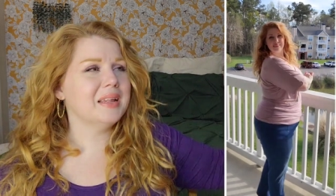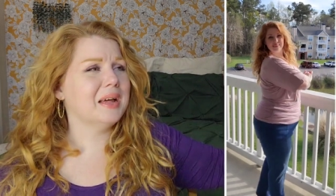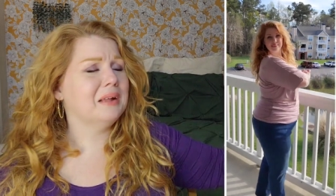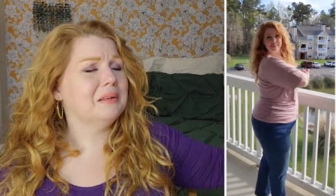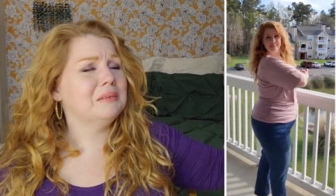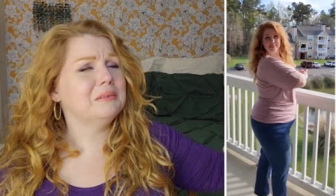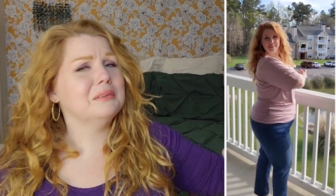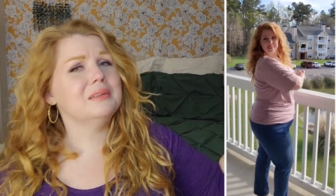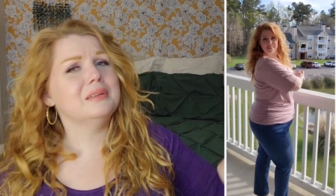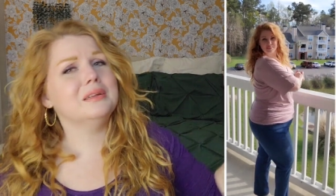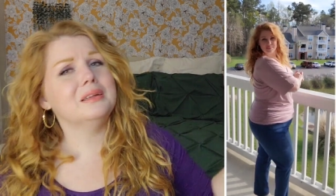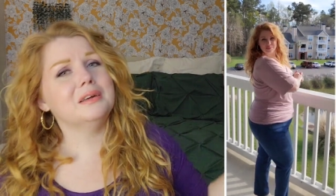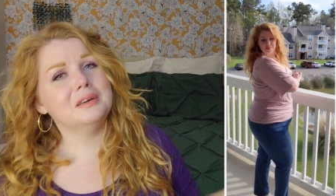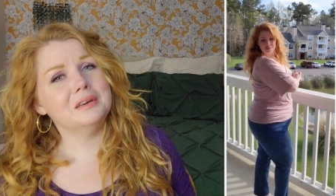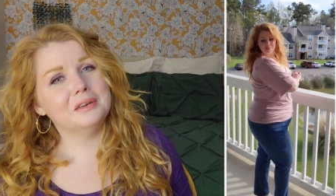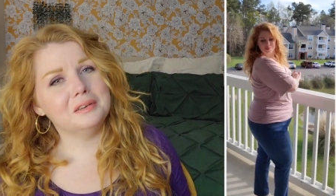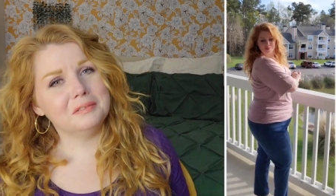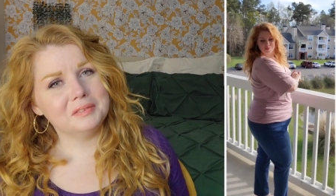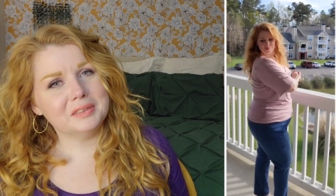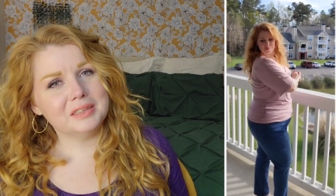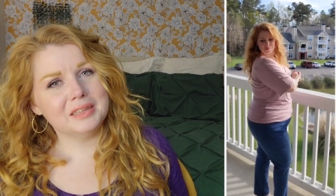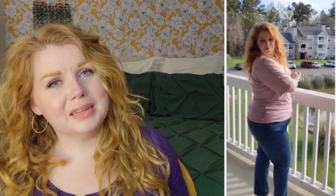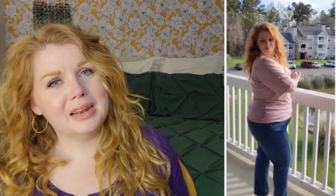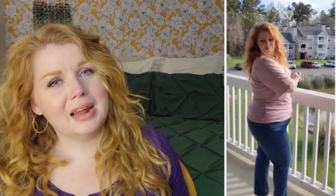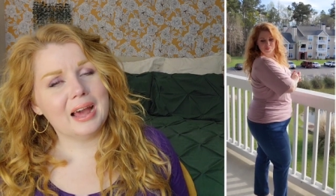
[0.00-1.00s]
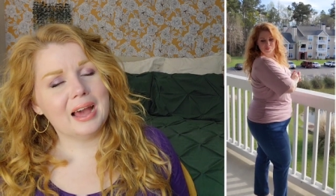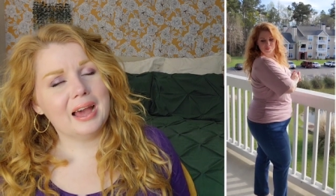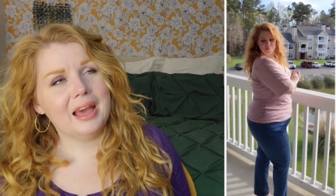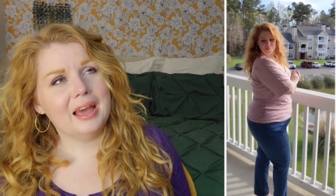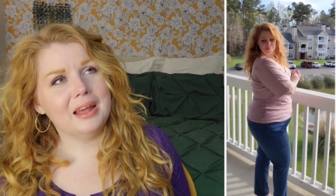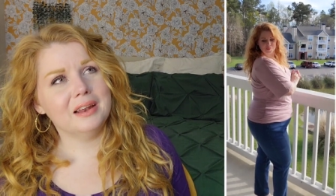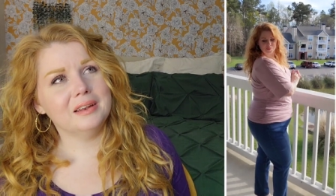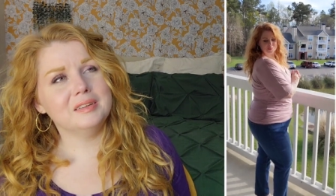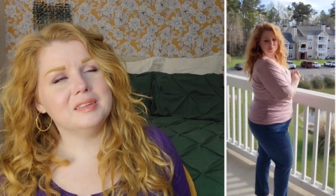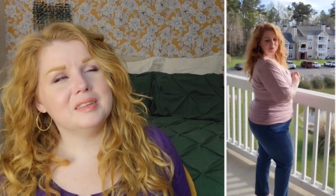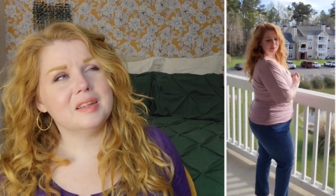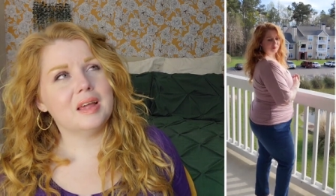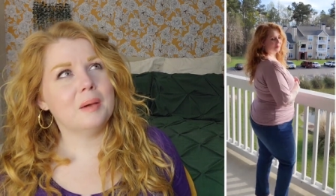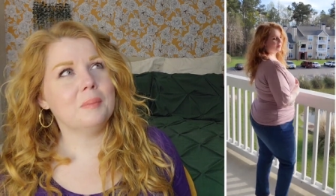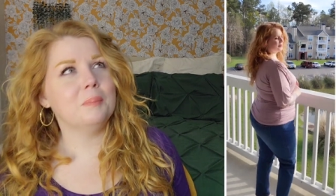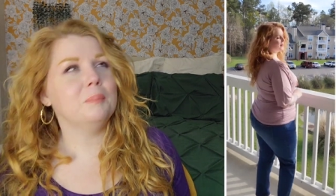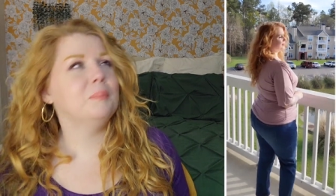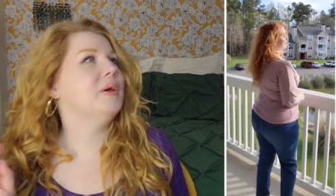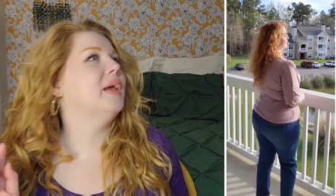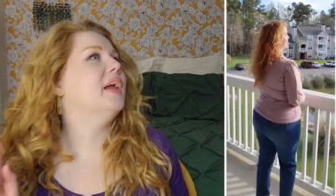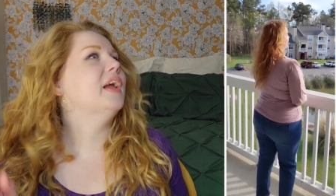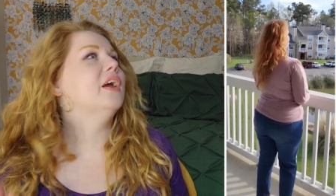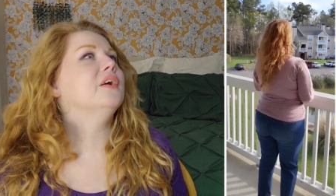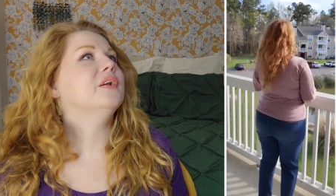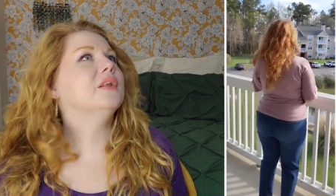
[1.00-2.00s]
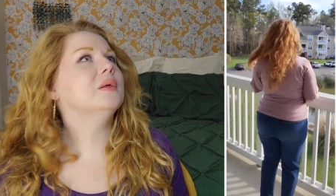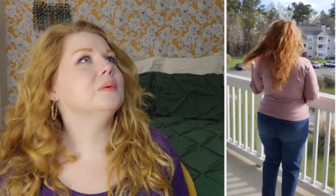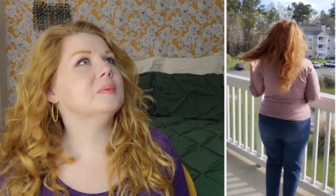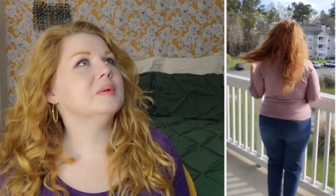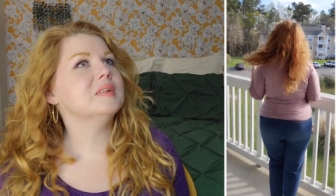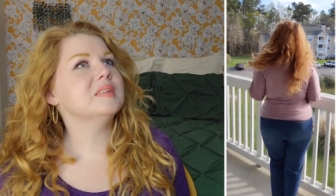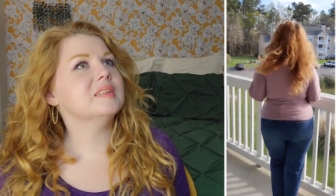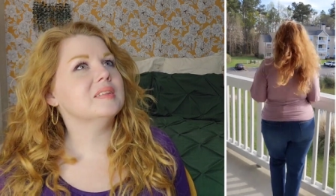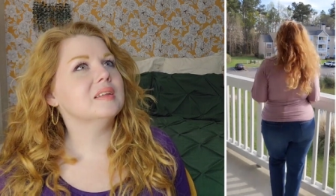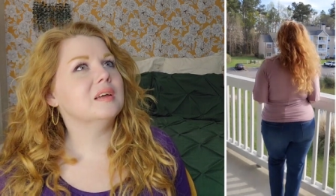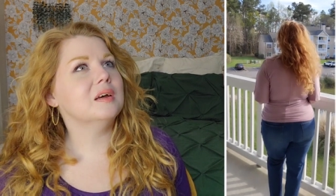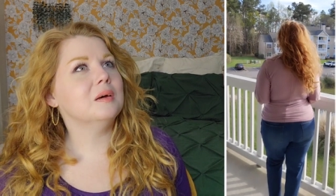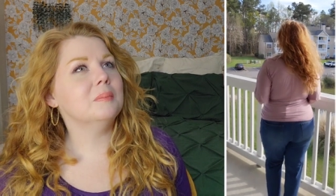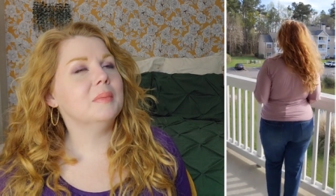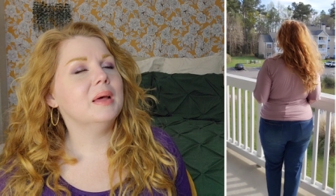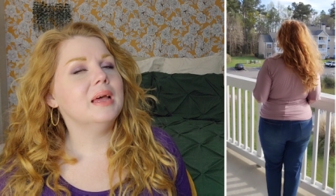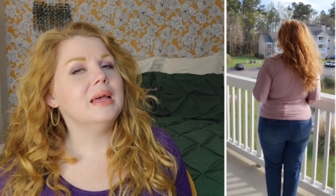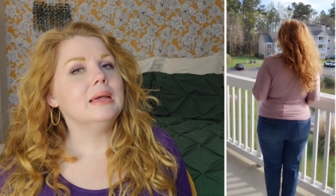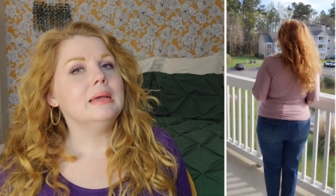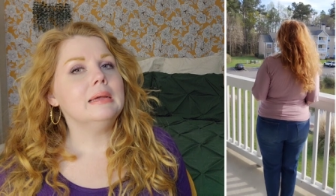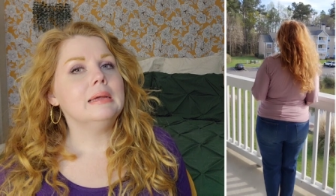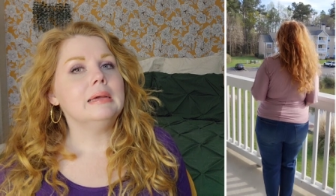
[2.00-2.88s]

I loved it. I had I paired it with some,